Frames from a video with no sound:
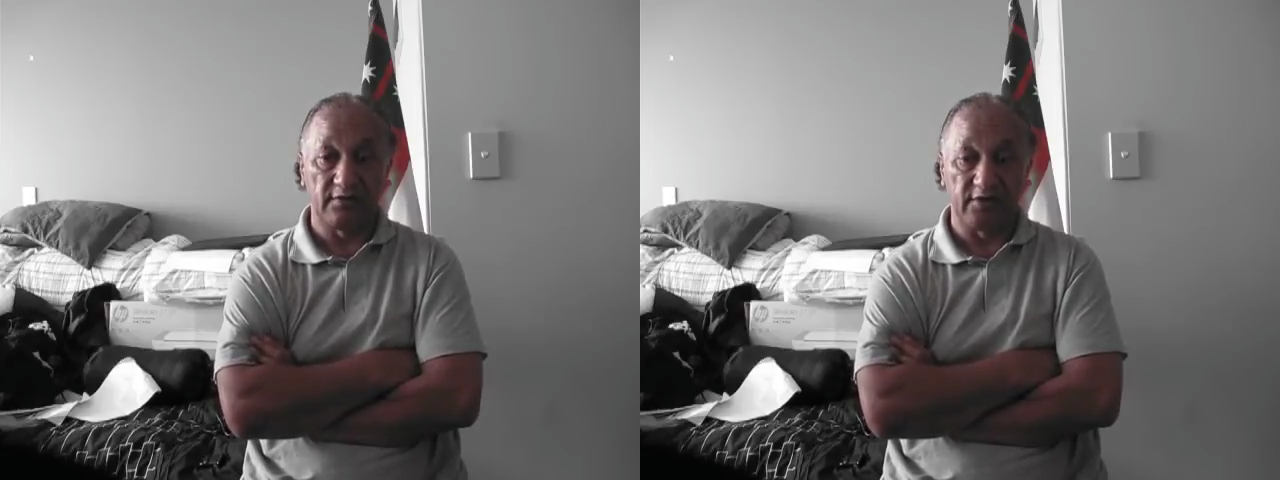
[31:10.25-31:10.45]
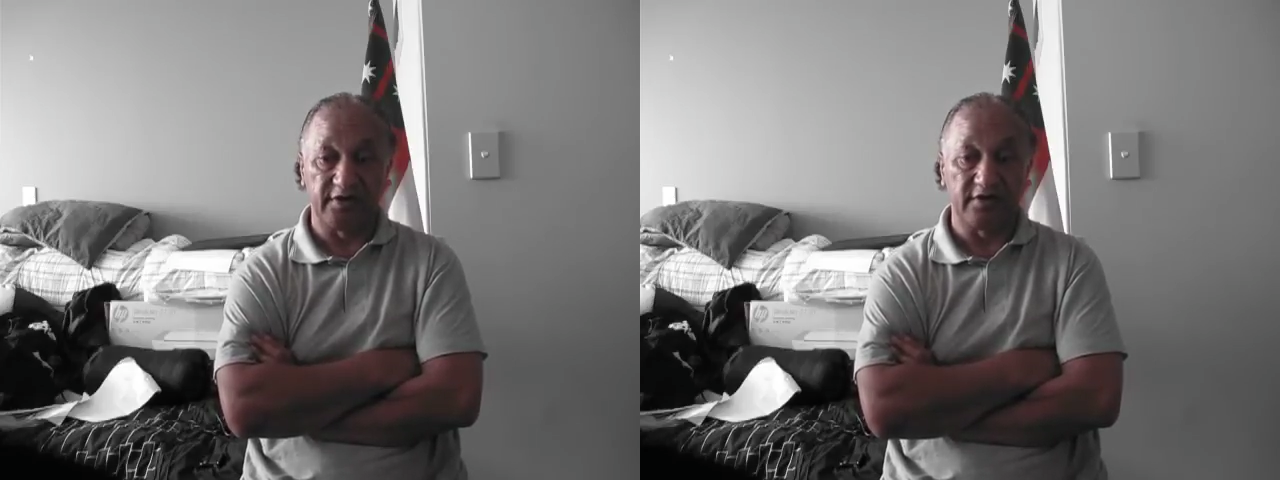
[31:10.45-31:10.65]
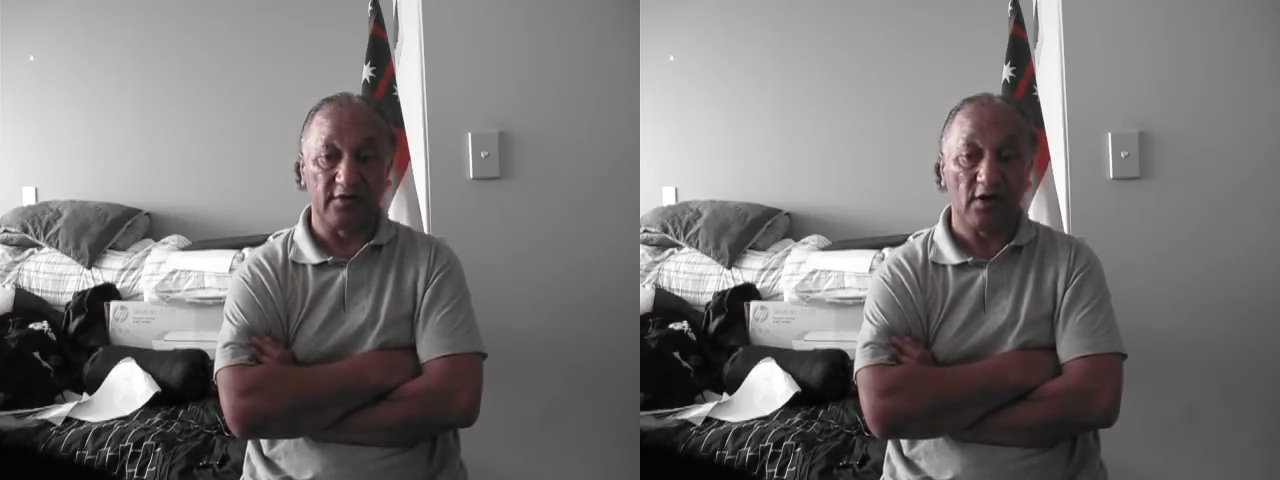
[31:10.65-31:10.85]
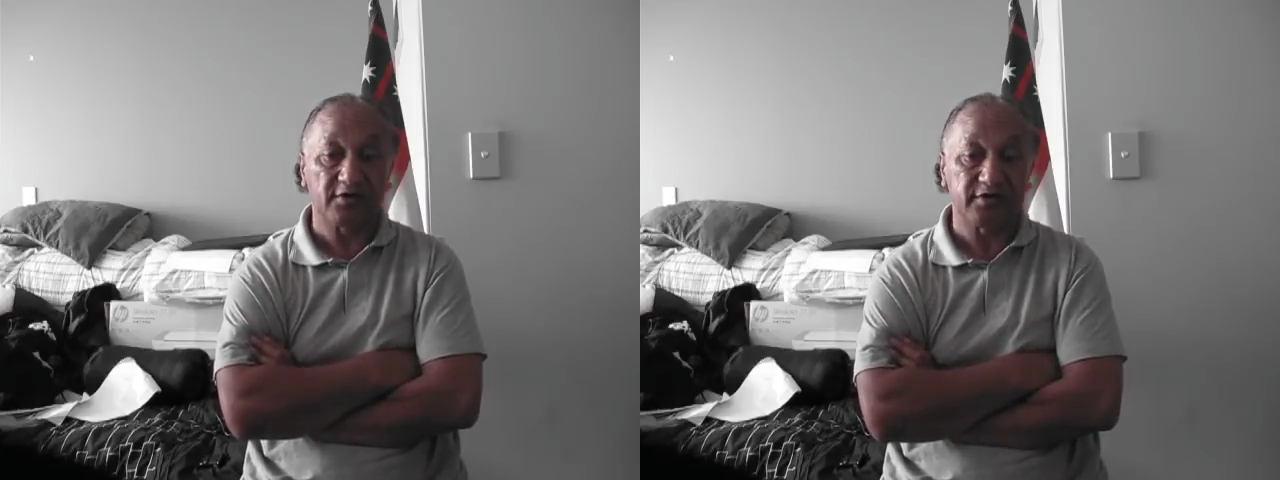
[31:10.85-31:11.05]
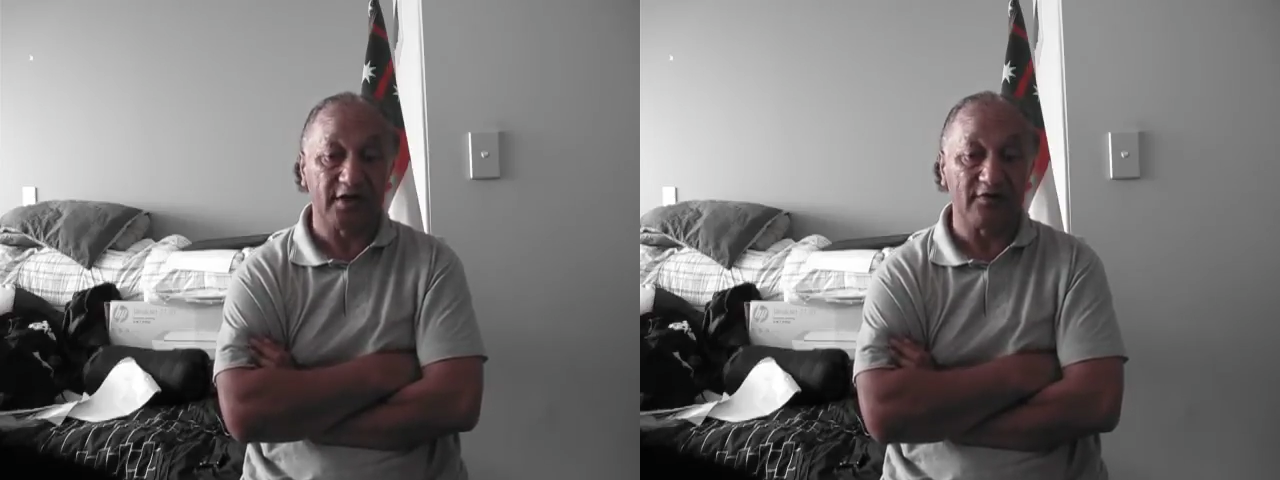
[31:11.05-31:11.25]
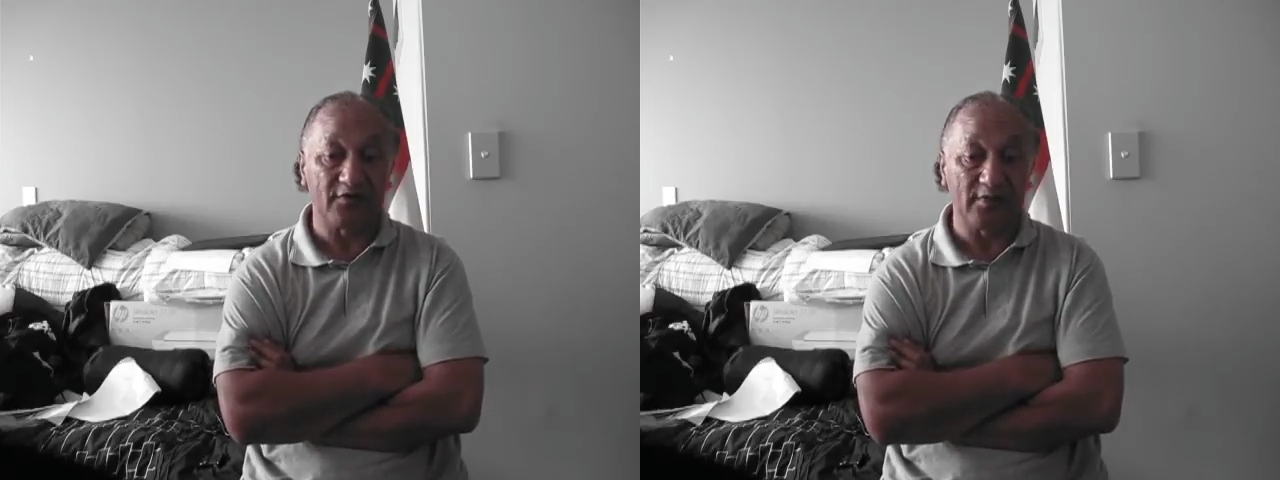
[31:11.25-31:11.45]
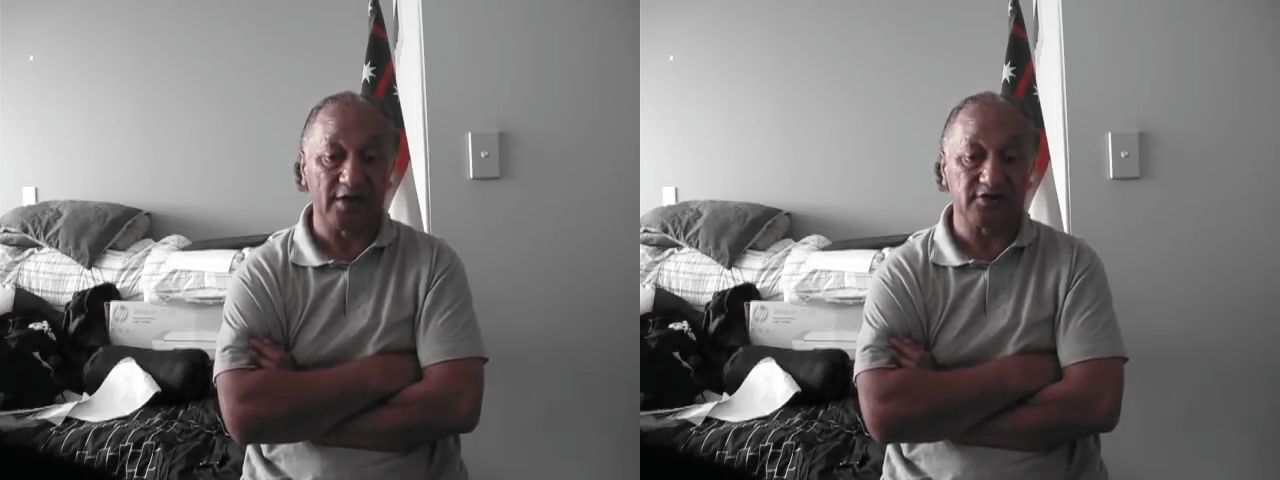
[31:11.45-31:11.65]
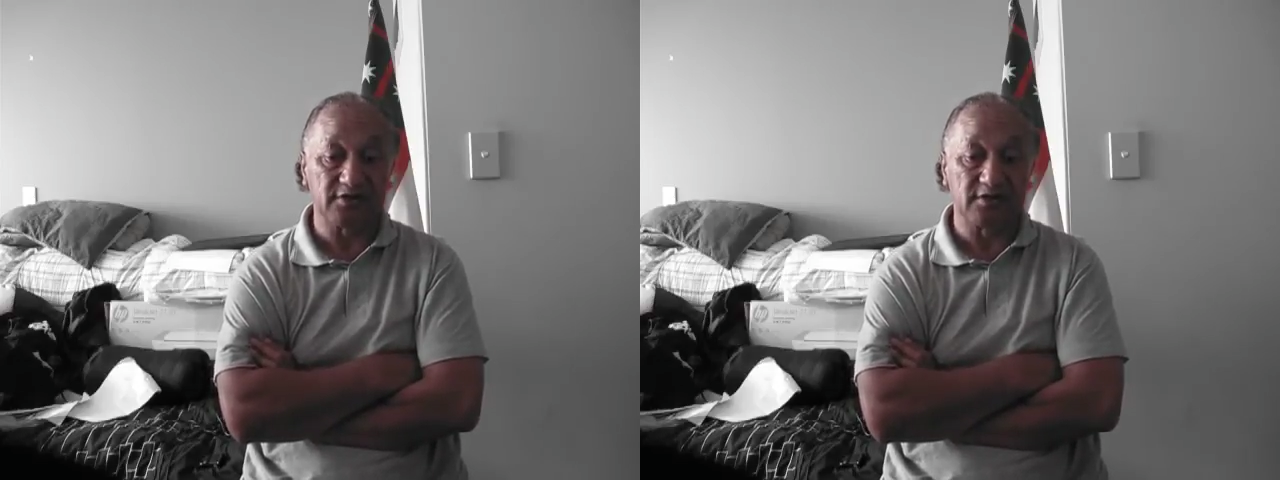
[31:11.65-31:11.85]
when you got the
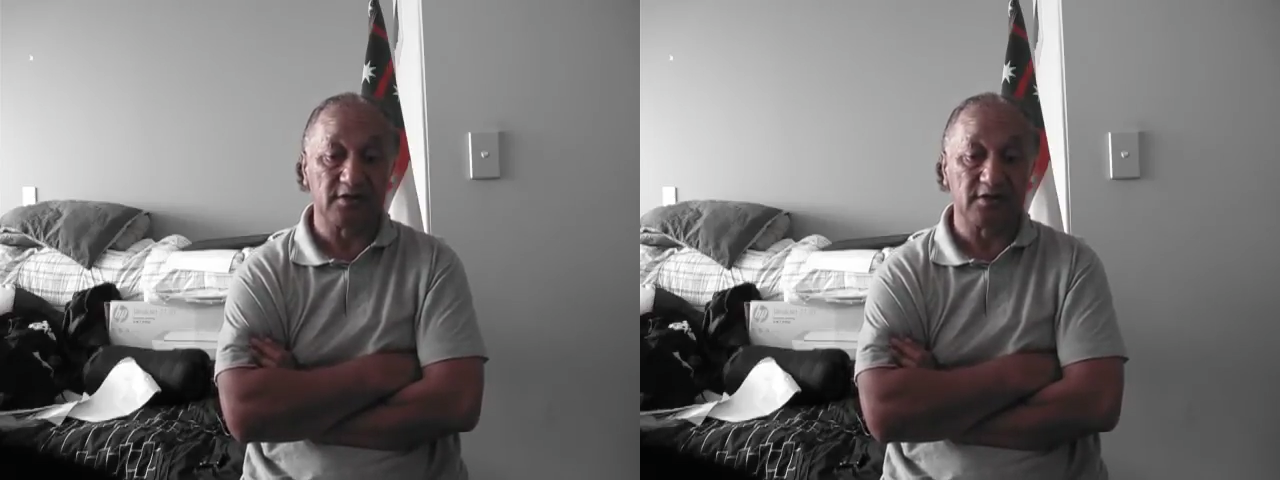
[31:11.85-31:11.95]
information